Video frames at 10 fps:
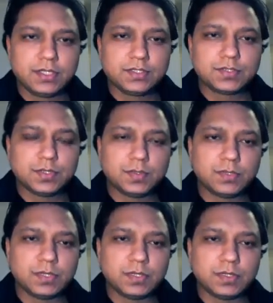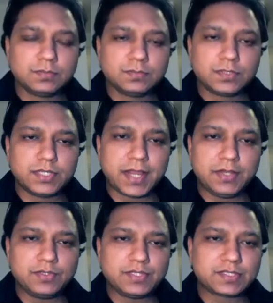So can
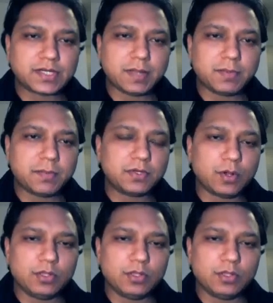you describe about